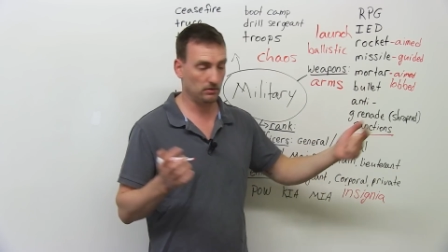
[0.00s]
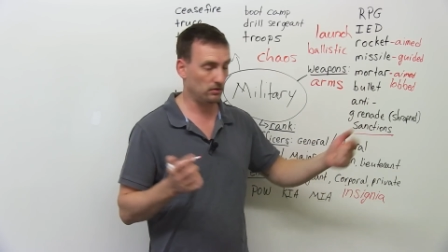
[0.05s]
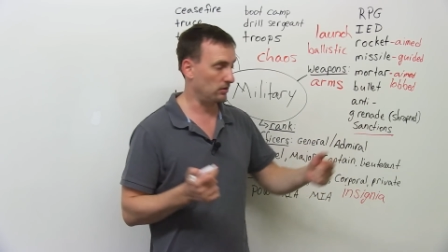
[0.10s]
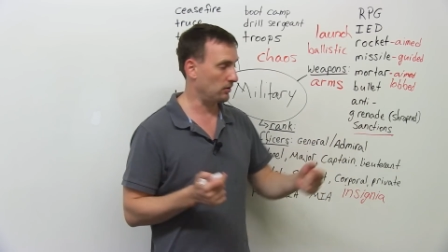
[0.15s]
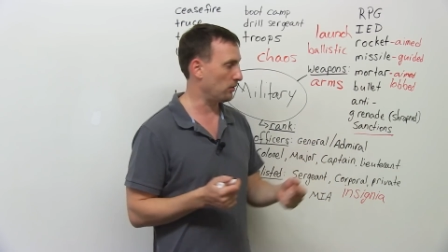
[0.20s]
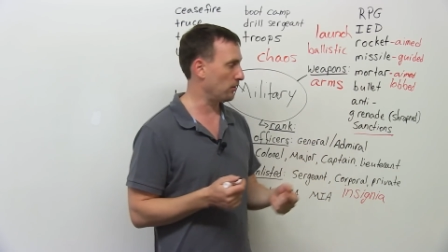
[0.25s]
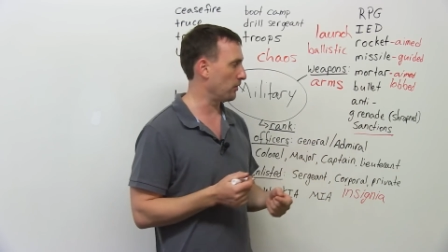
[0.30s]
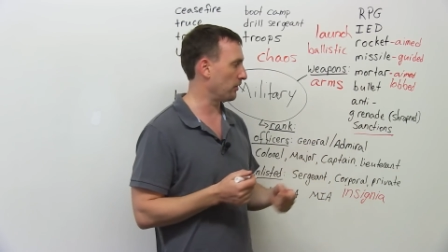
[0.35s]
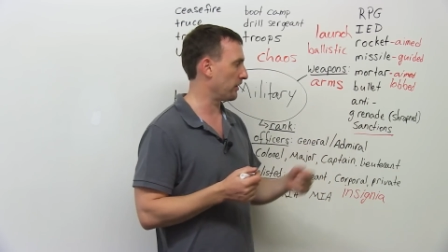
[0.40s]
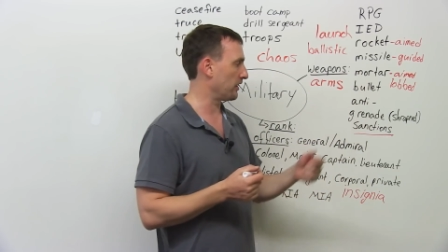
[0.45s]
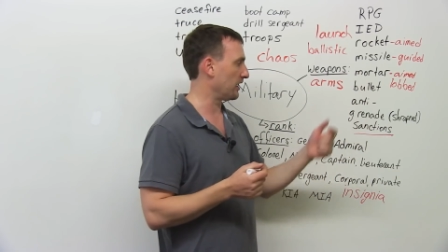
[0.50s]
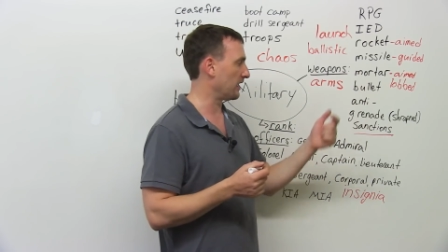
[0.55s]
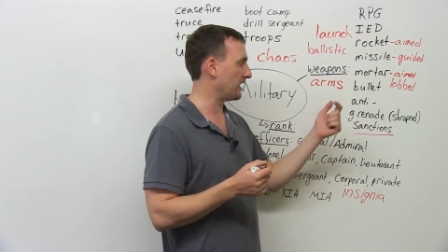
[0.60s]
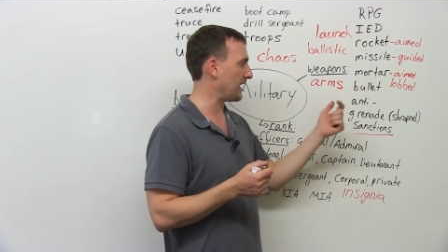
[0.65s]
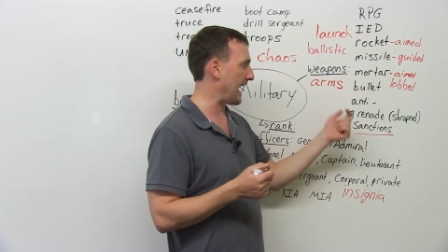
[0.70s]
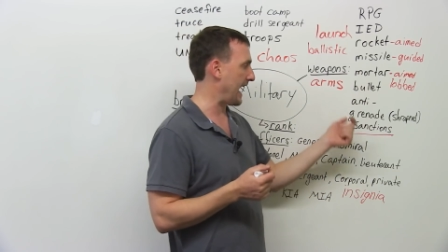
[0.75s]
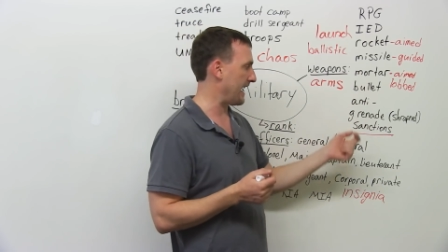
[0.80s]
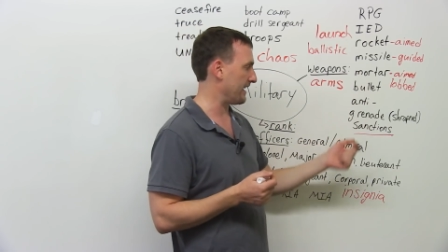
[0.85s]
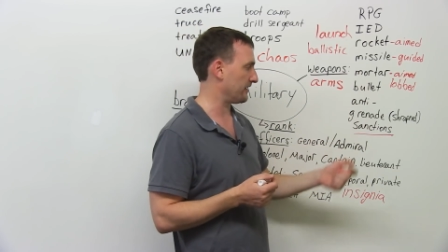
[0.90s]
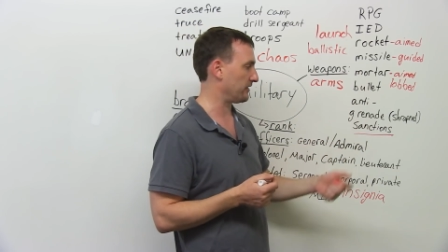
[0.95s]
or their
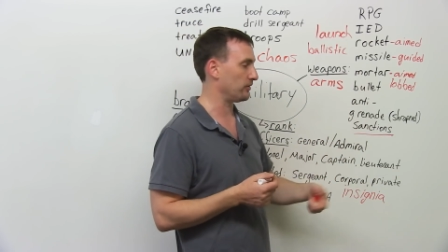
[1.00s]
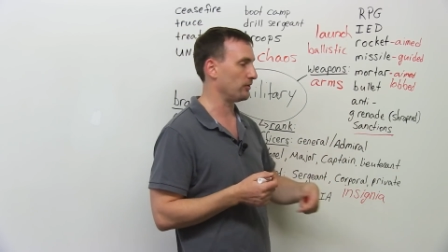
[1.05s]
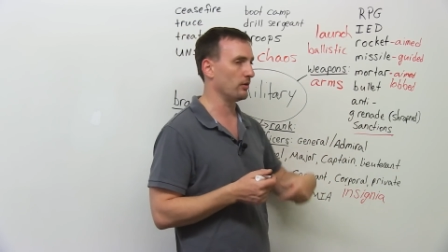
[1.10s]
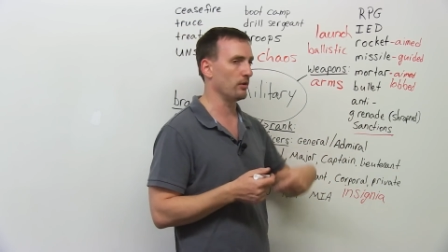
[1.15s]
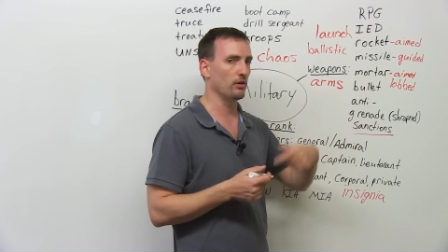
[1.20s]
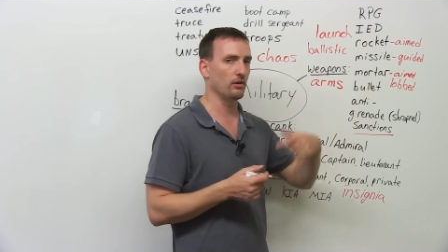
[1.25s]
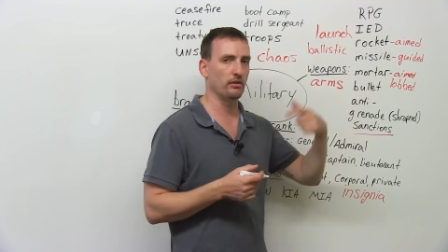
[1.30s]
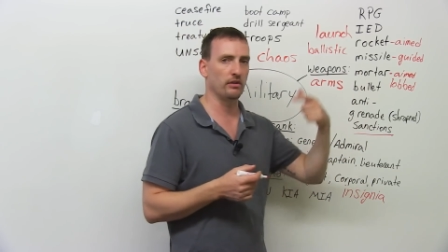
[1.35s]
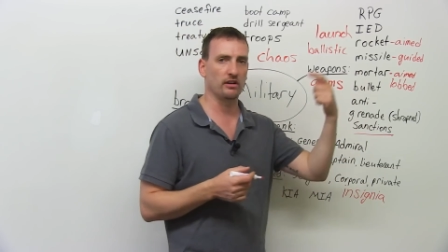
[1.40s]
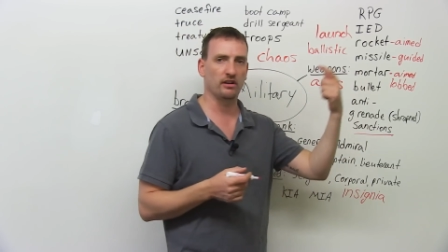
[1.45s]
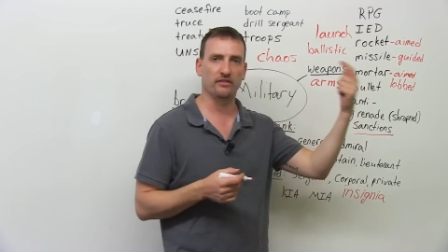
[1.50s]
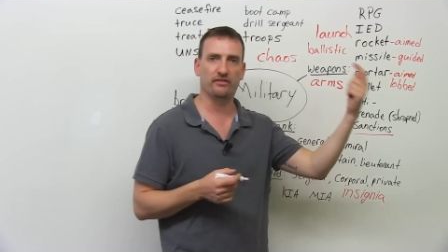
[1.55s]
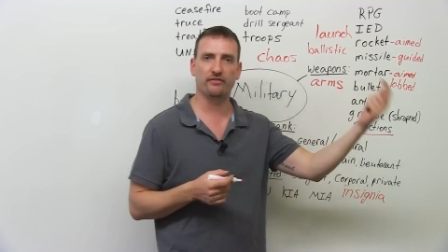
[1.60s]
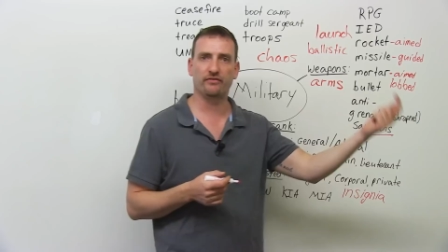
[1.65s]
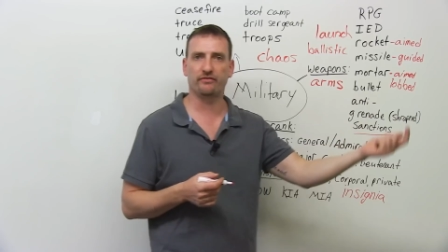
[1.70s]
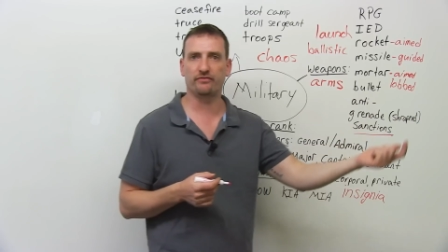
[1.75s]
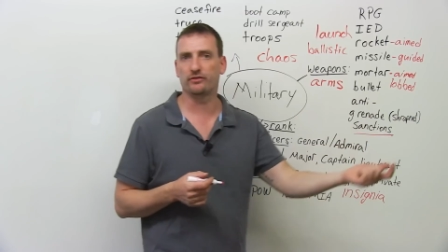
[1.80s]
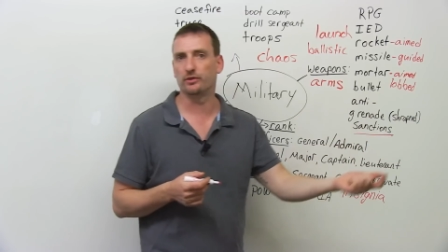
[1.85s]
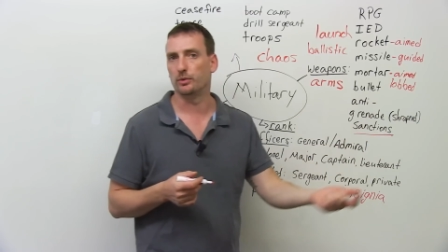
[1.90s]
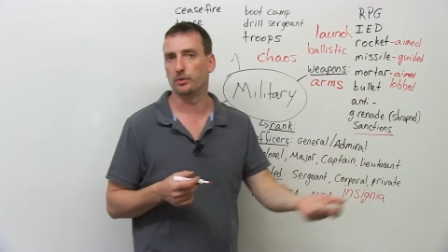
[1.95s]
gas or their
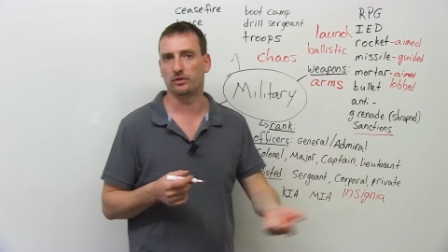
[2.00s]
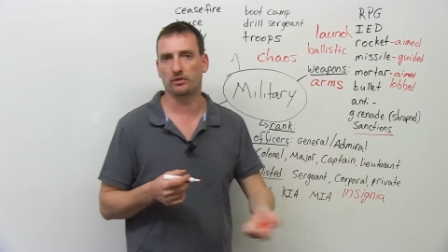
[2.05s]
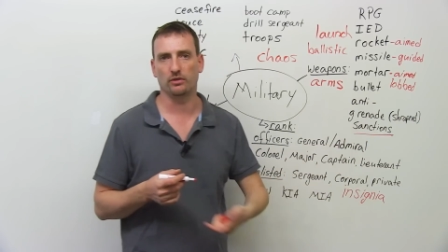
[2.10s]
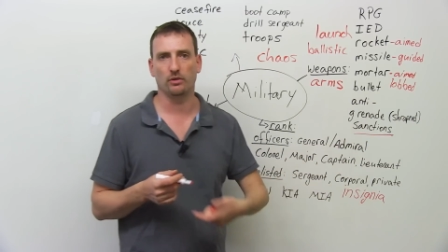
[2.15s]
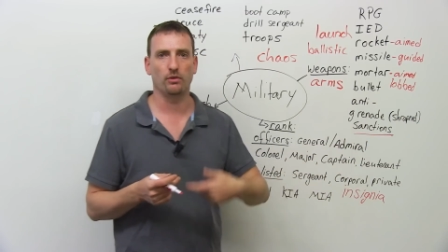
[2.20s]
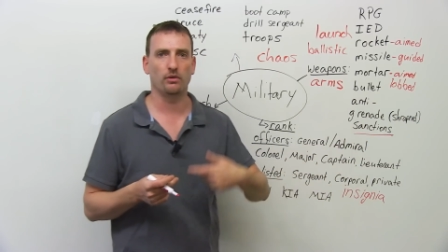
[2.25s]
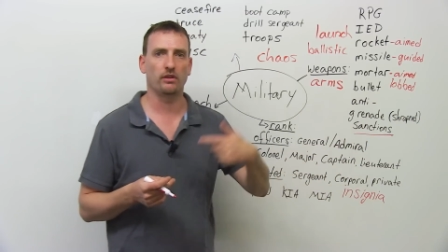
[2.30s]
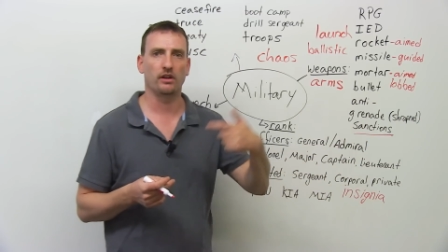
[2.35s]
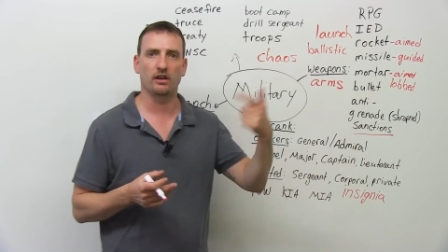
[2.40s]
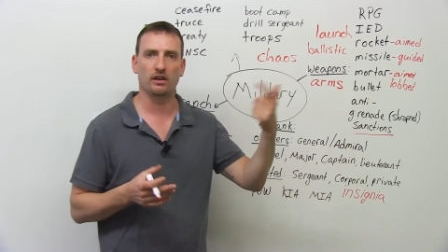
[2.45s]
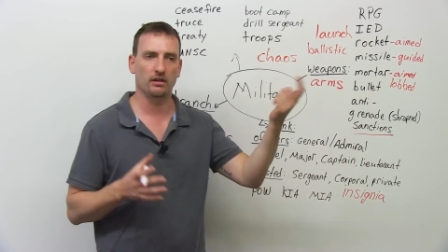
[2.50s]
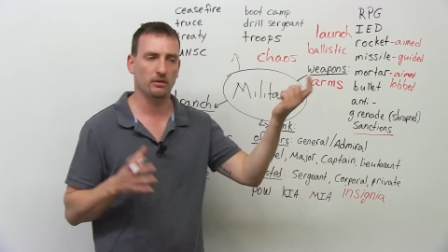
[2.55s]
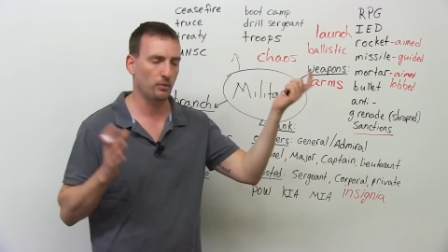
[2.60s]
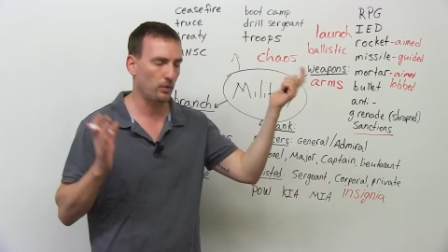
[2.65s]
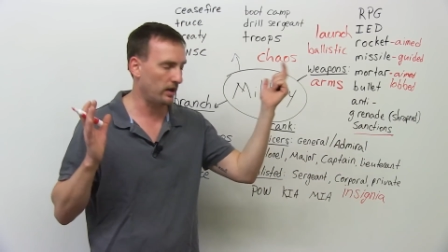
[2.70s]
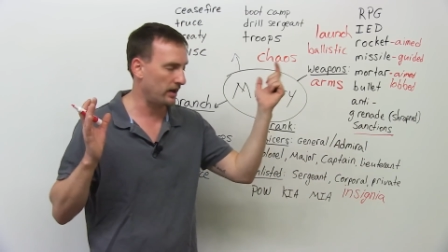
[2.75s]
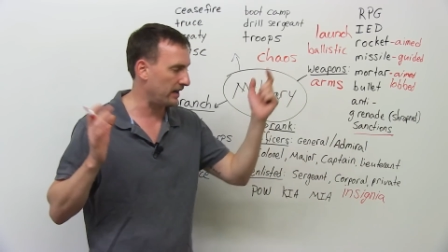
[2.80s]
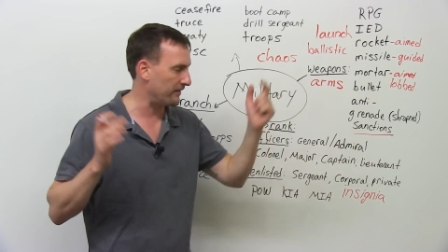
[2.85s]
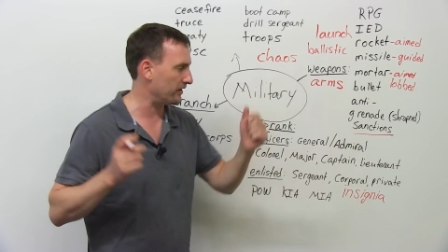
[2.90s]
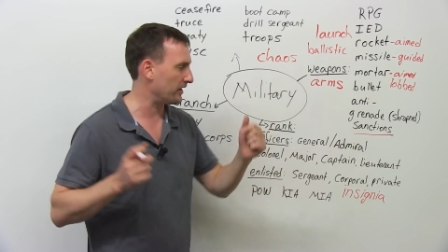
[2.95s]
fruit or their
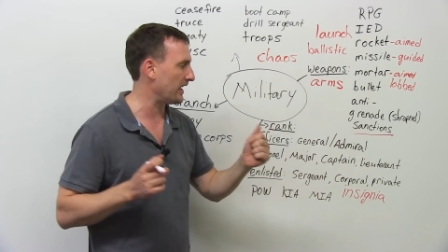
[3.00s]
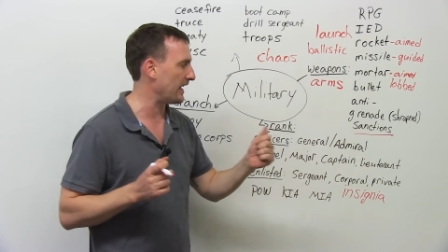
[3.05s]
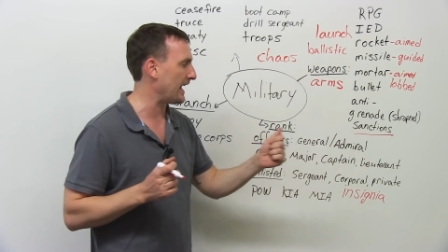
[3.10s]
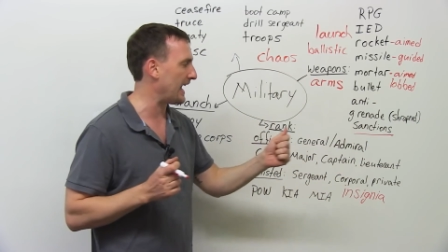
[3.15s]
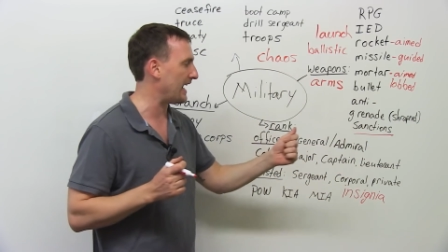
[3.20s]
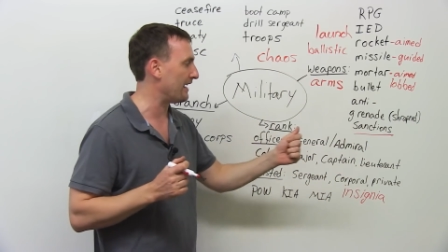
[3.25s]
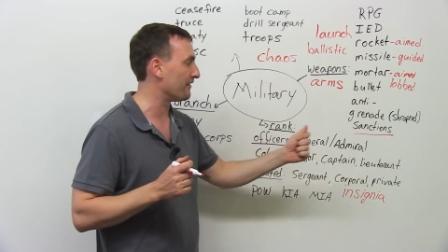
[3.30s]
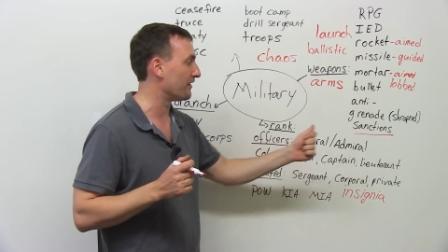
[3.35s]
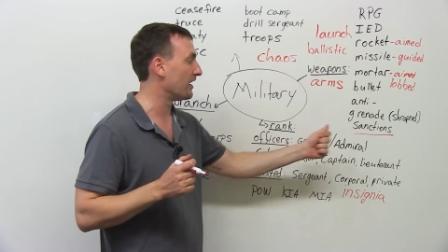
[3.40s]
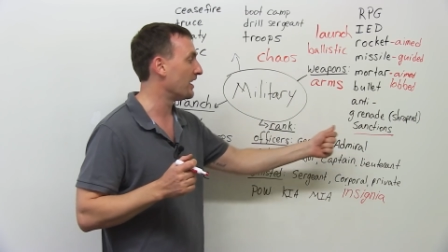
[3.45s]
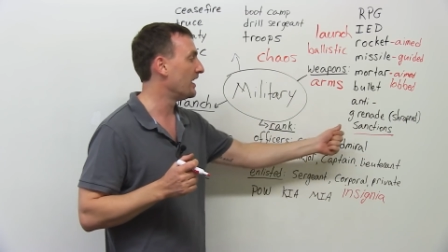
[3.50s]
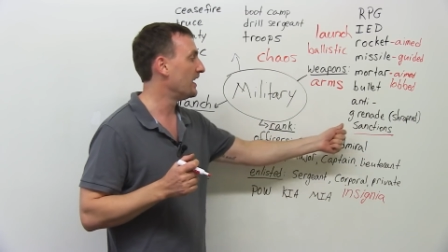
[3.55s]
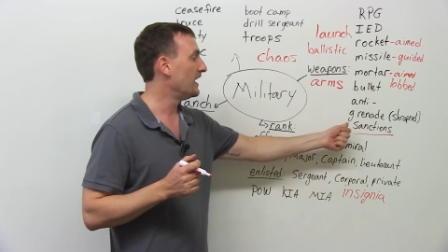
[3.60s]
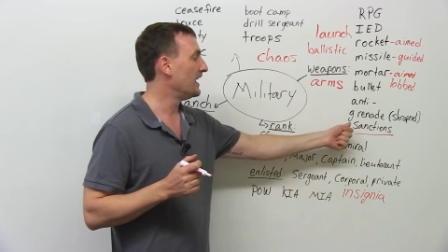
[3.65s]
whatever they have.